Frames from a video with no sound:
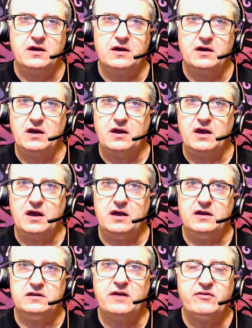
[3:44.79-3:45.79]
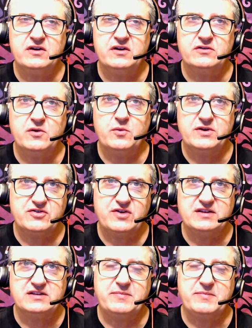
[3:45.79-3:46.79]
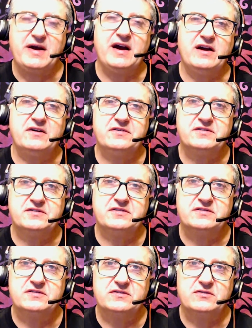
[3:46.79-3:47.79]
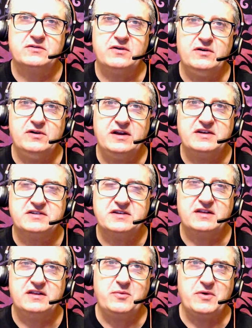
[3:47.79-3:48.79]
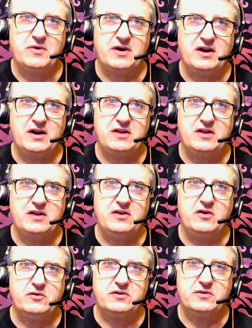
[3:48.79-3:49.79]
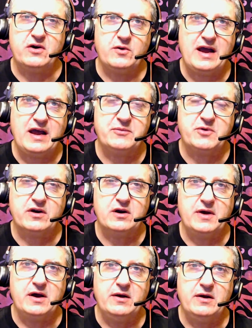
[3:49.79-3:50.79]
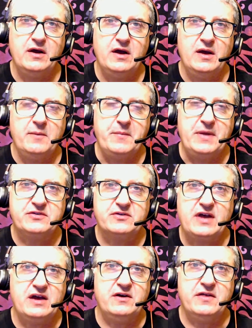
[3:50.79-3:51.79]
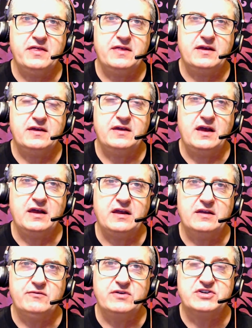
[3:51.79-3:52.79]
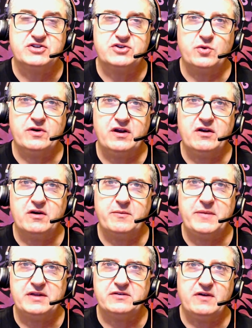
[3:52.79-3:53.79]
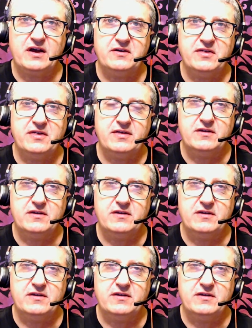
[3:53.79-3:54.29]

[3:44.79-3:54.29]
And I really don't know what transpires on each Sunday, but I know tomorrow I am talking about mental health and restoring our mental health.